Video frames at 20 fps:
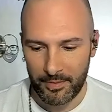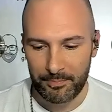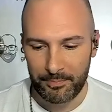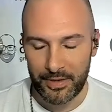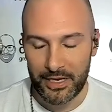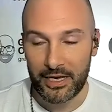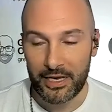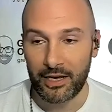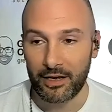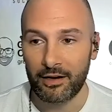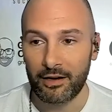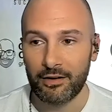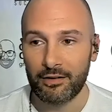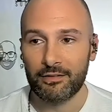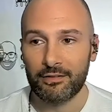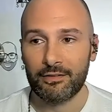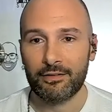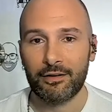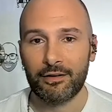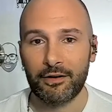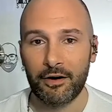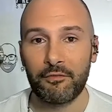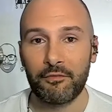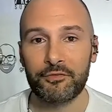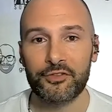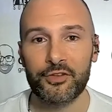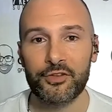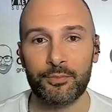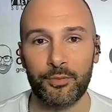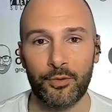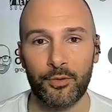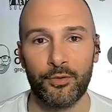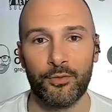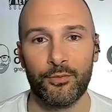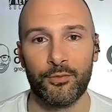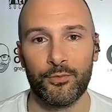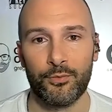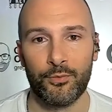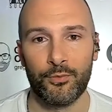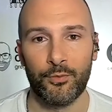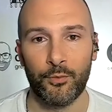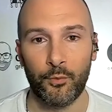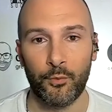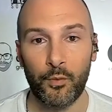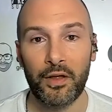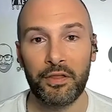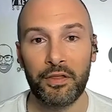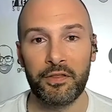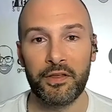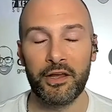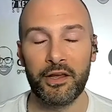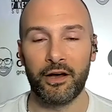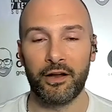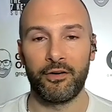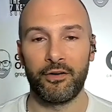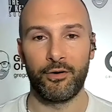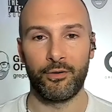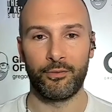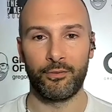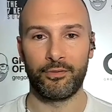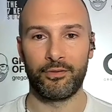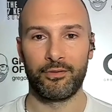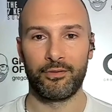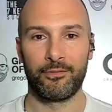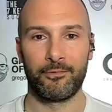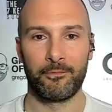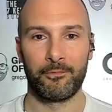being comfortable with the unknown.